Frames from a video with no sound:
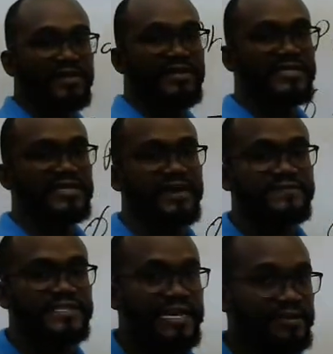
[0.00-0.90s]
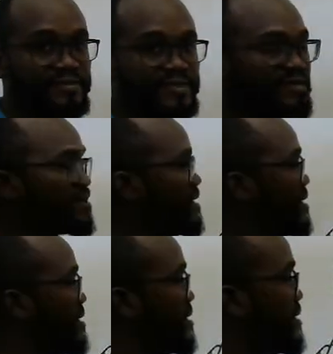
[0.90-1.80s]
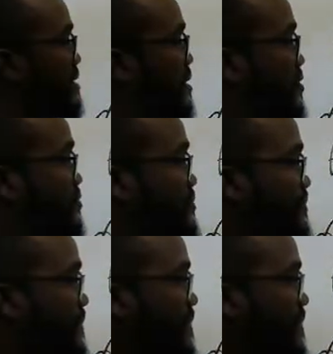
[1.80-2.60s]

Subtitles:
these have times. Now,